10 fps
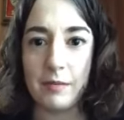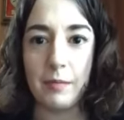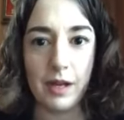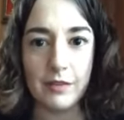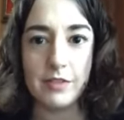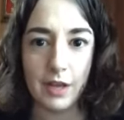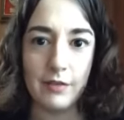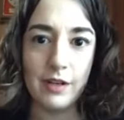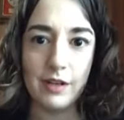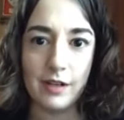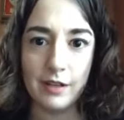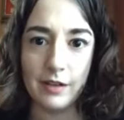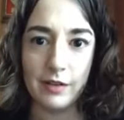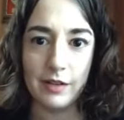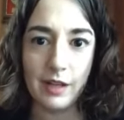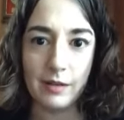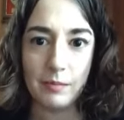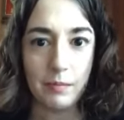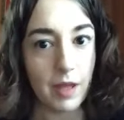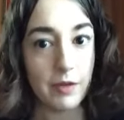it might have sounded a little like
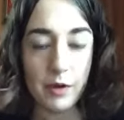it,